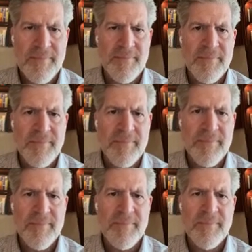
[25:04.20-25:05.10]

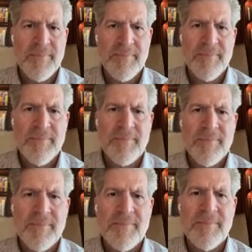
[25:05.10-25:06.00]

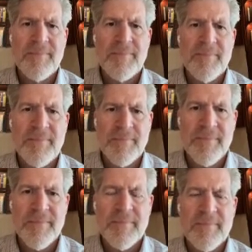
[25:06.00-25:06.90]

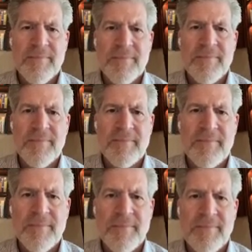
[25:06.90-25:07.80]
(not speaking)